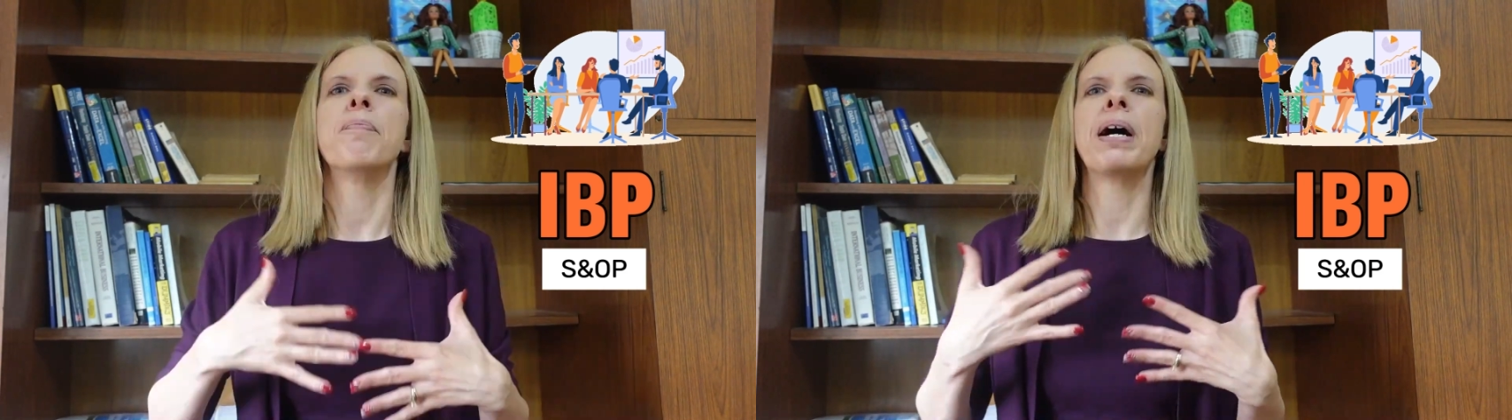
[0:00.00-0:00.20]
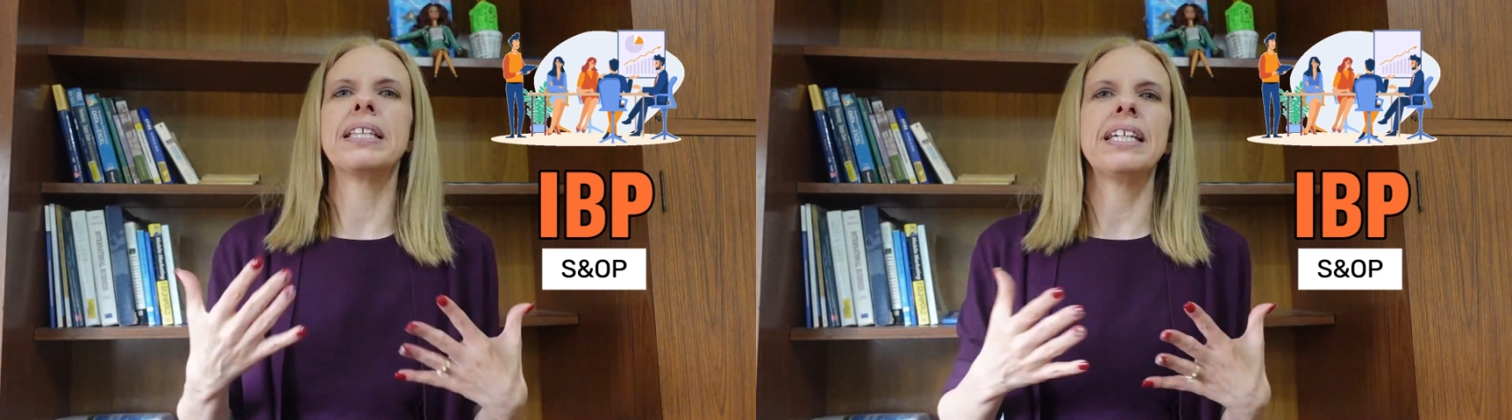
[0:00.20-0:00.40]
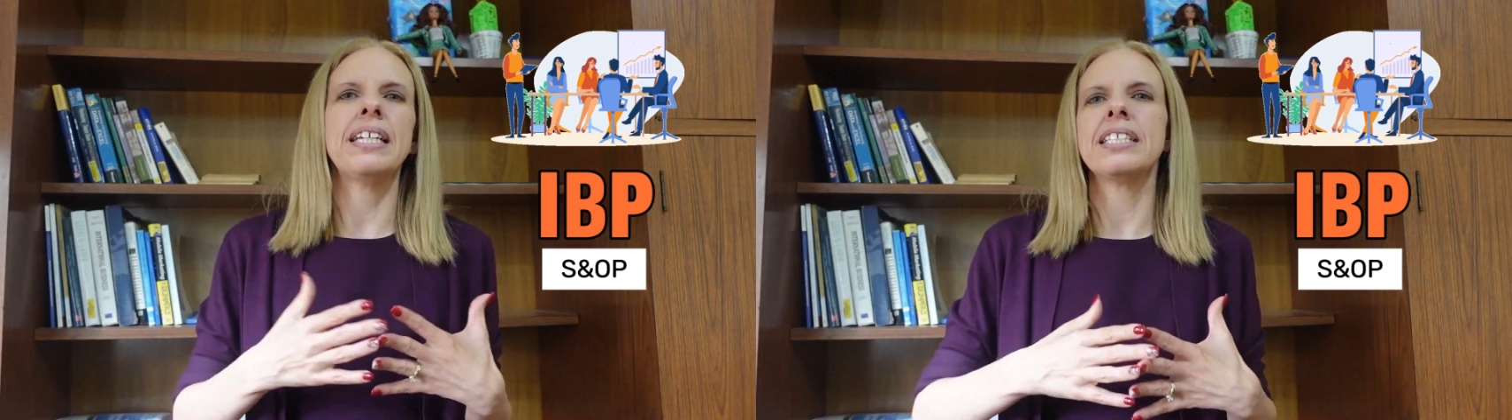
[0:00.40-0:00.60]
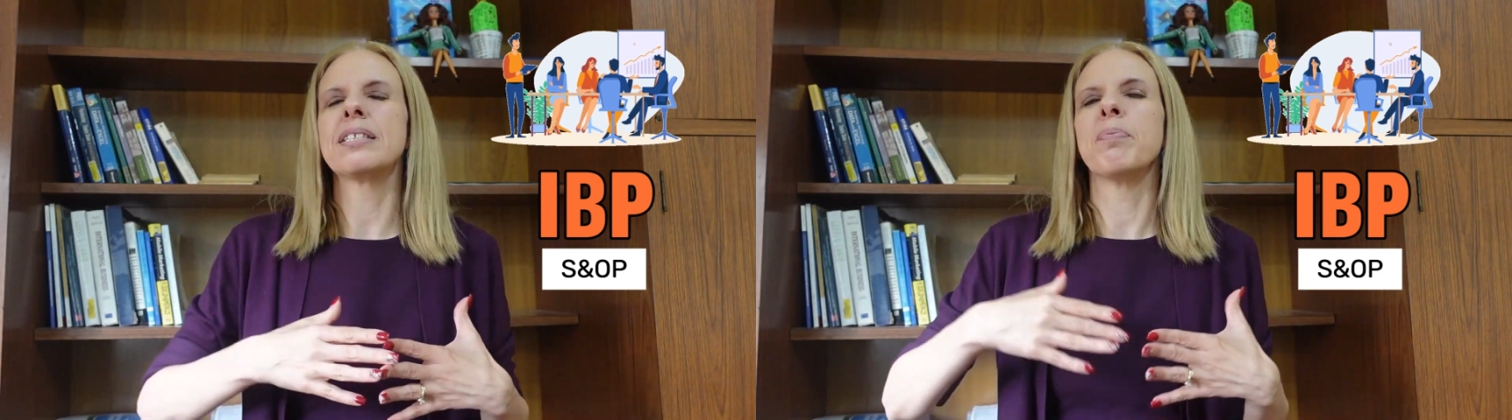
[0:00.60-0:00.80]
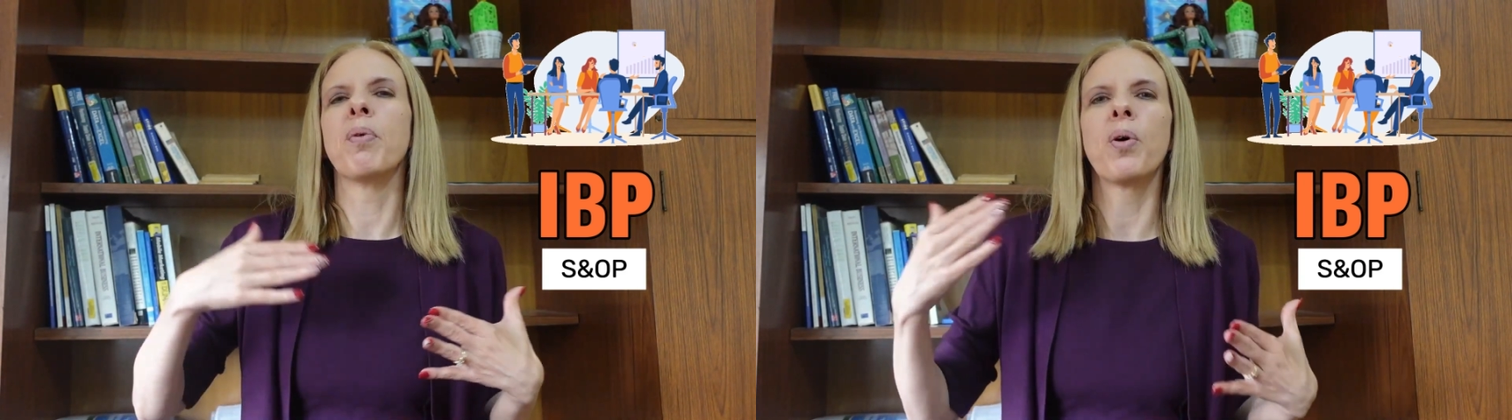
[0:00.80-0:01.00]
but in
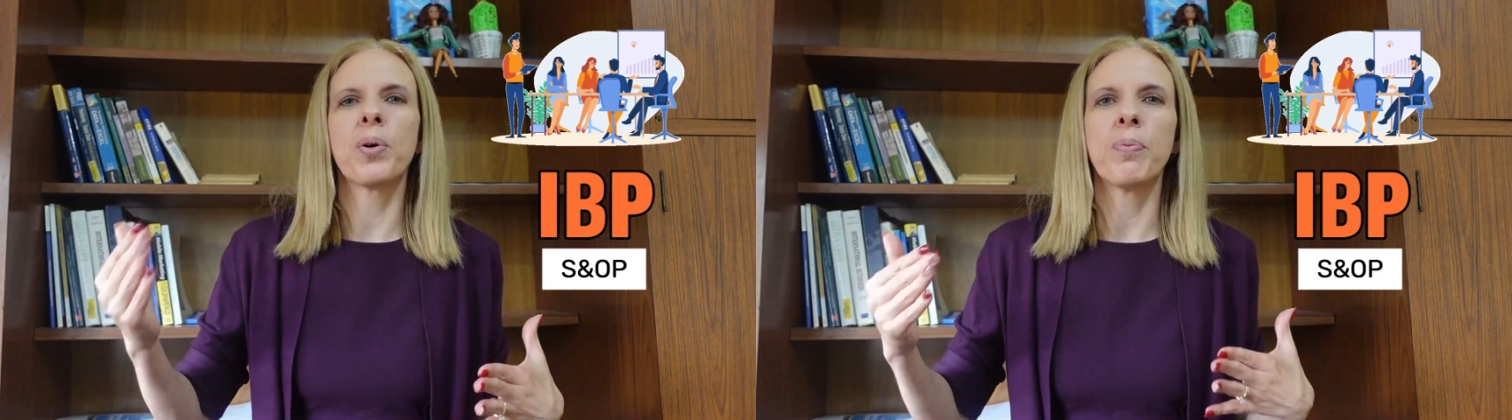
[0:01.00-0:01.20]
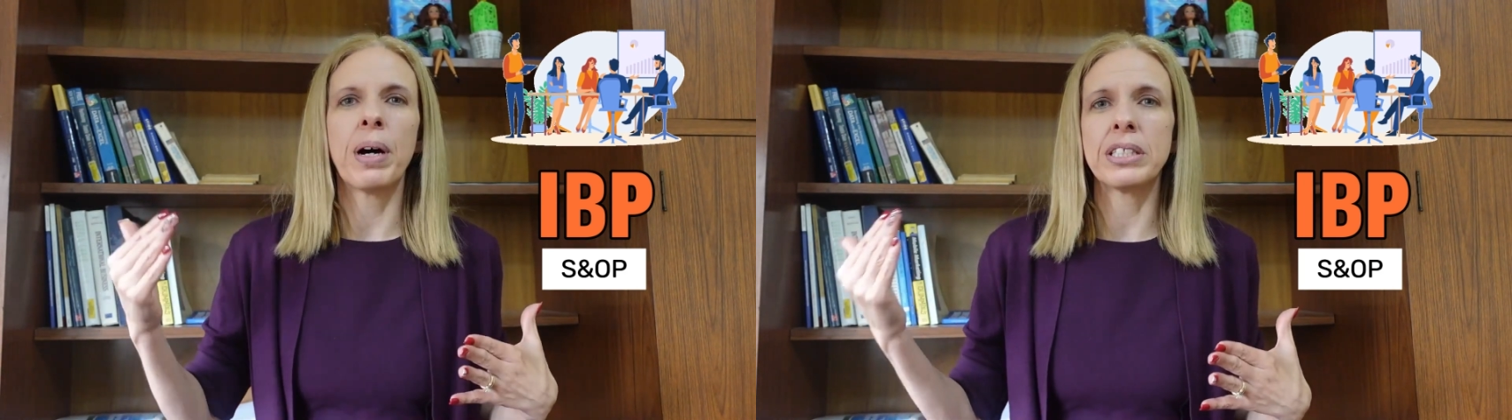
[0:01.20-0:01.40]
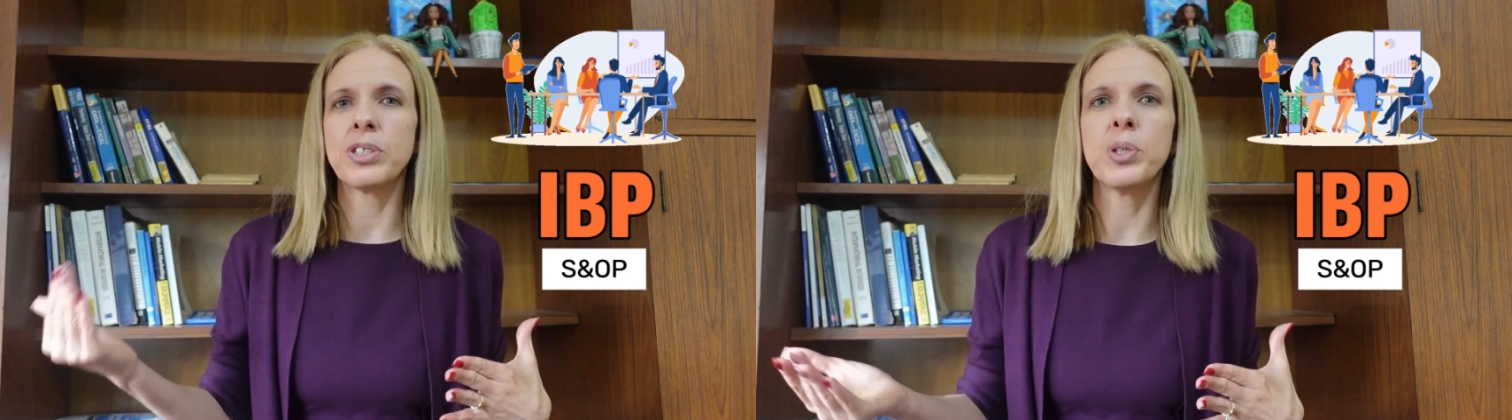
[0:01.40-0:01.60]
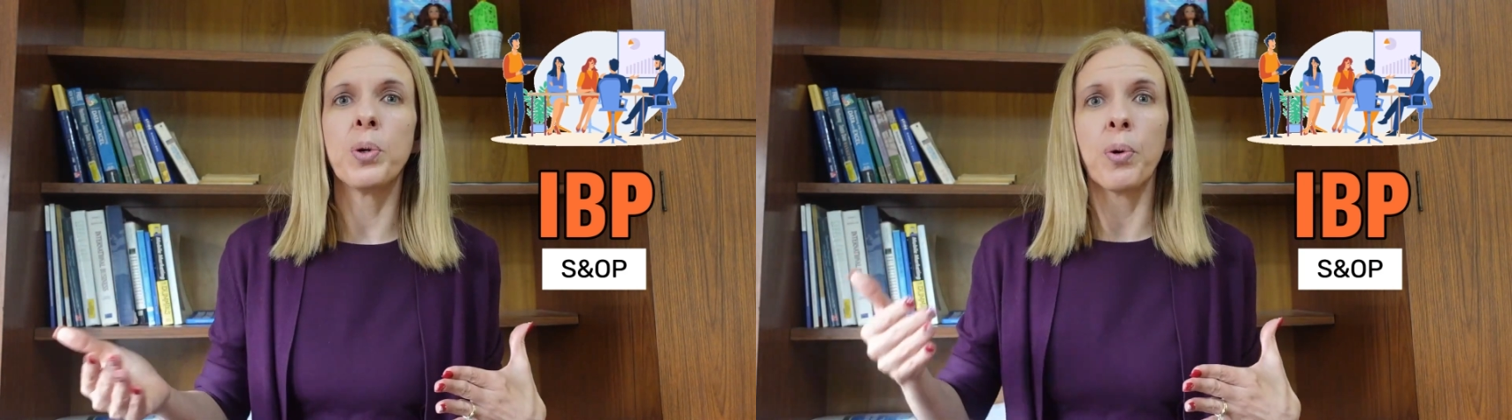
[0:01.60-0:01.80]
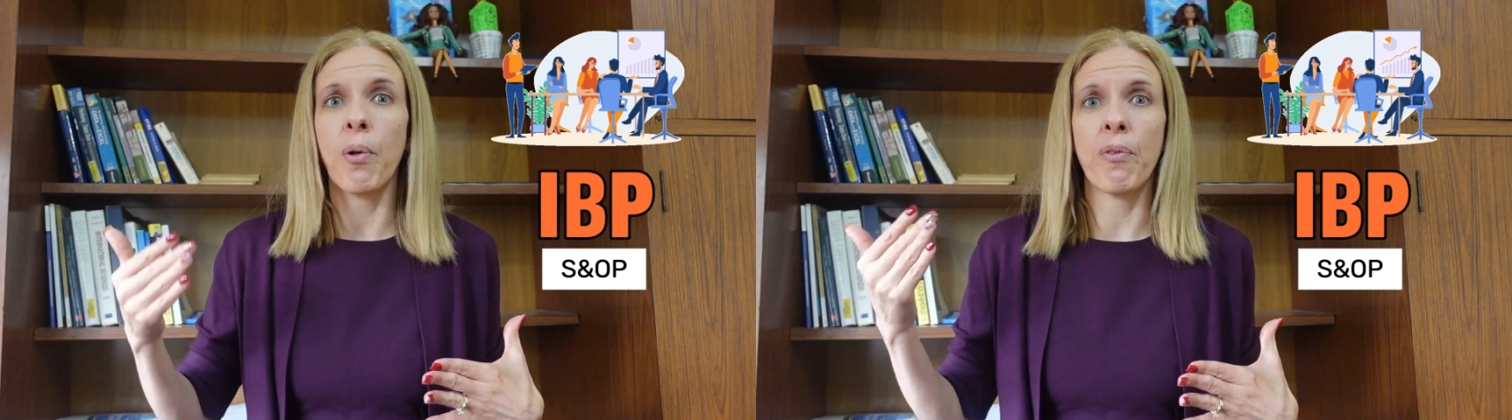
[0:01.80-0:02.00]
its more
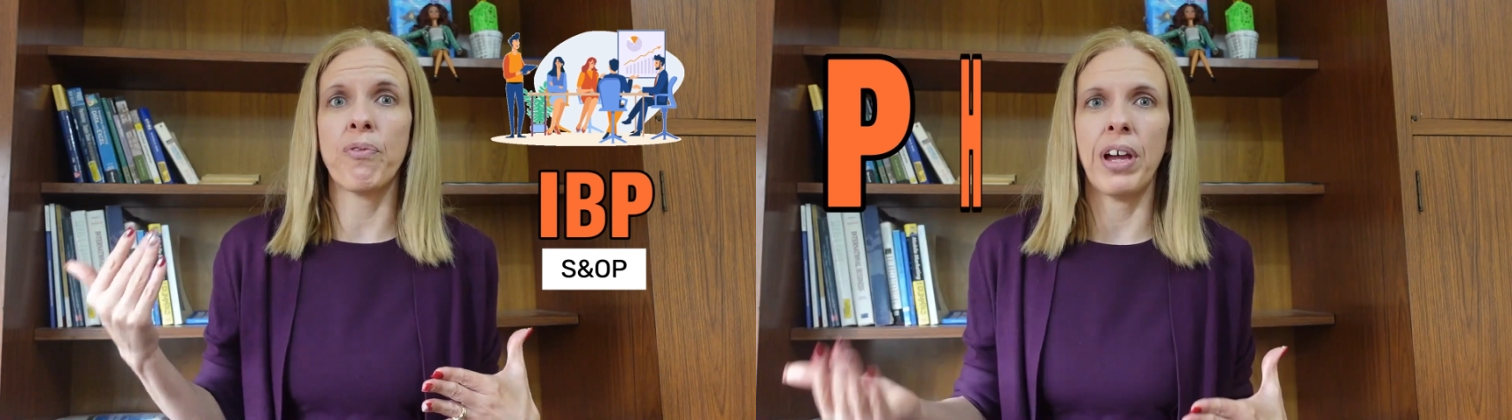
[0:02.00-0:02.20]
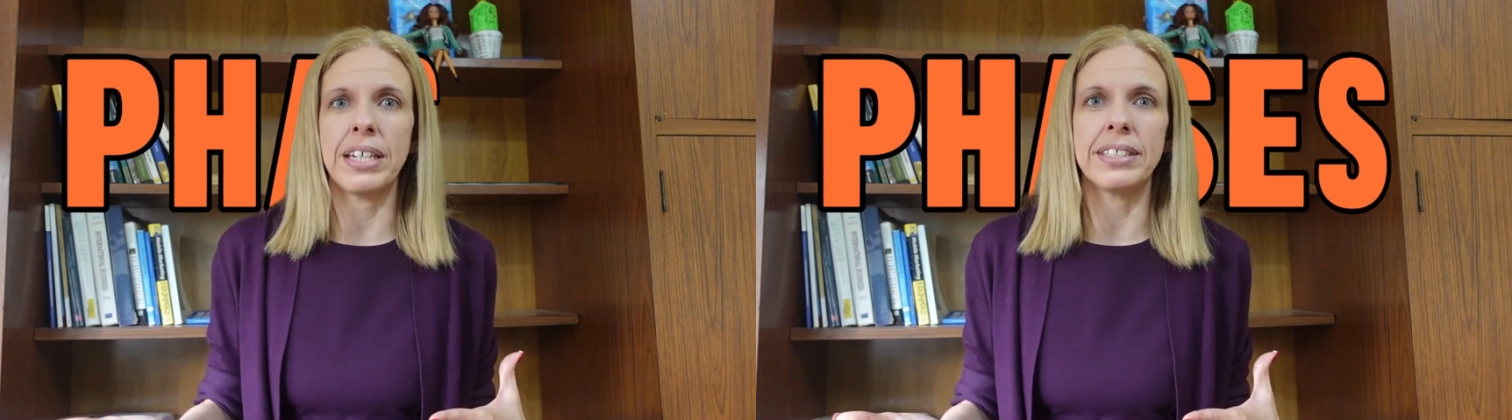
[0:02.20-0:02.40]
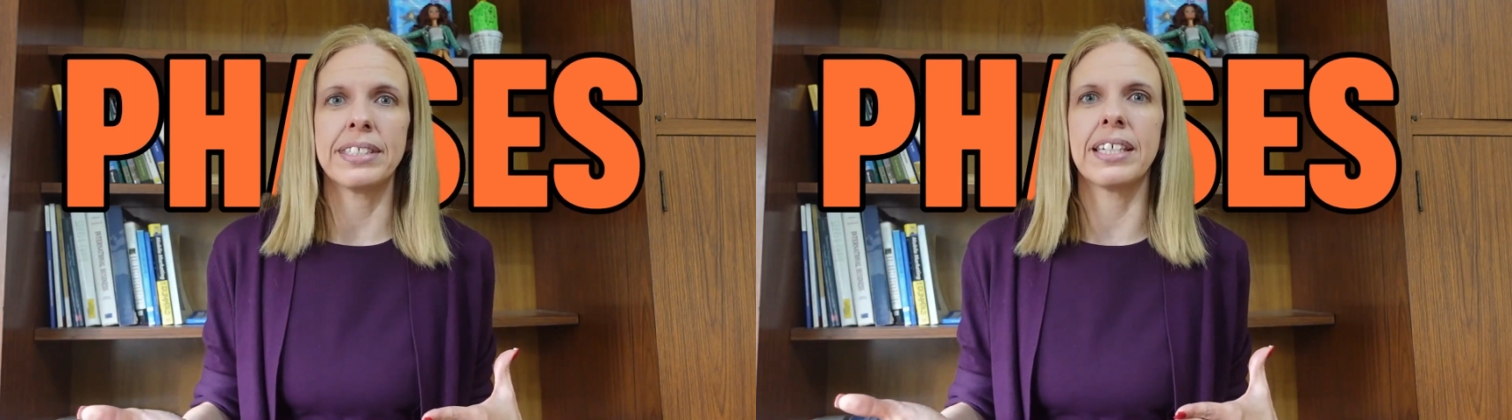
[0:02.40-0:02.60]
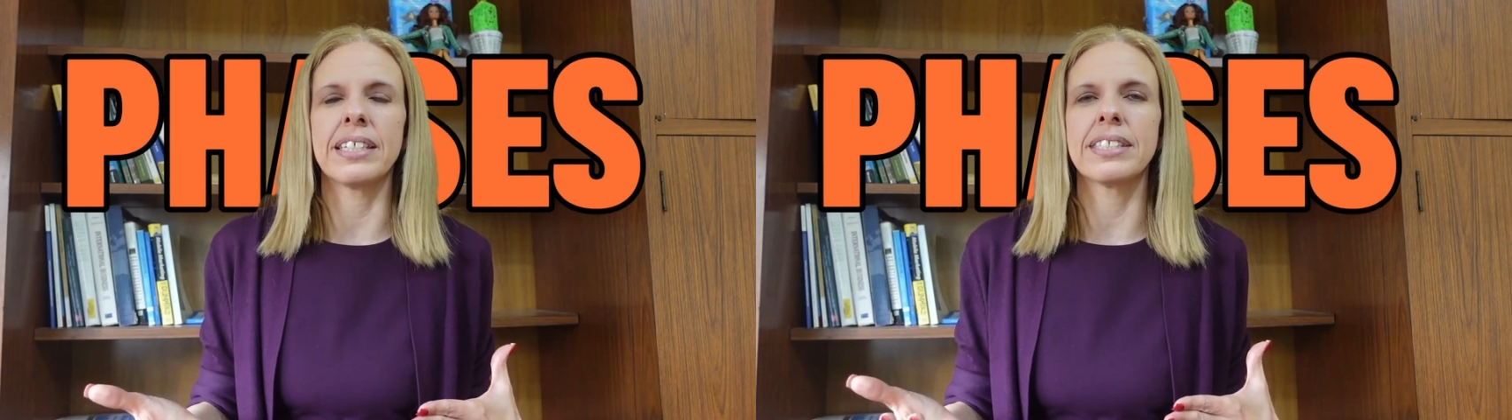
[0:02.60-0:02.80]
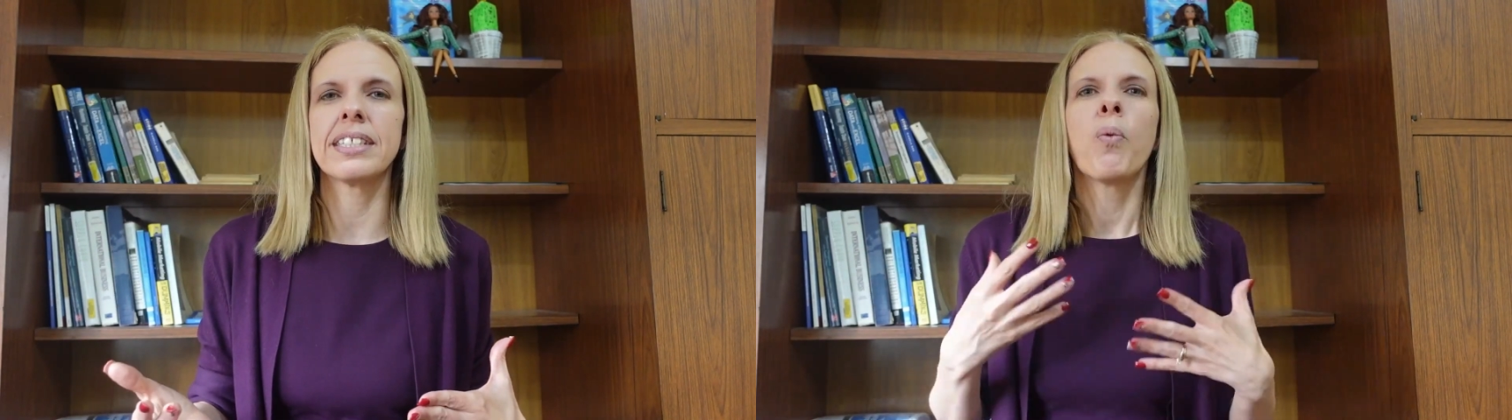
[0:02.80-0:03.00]
mature phases.